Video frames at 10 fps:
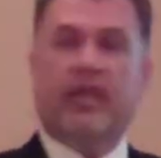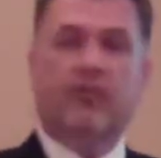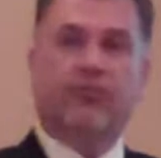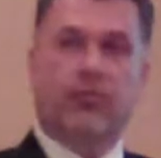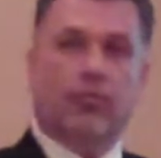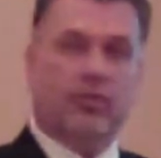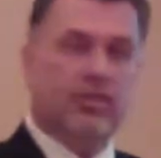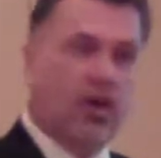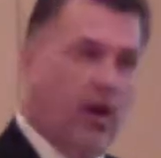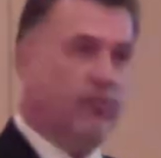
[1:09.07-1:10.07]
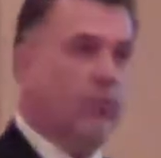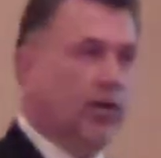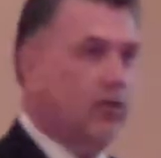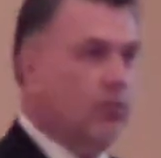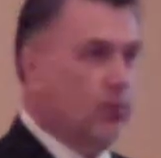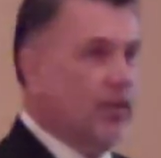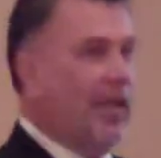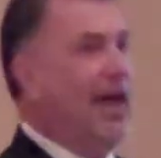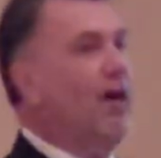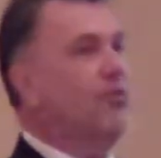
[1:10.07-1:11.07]
If your software will
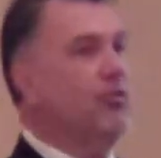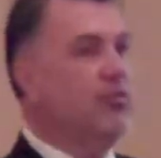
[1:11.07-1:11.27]
allow you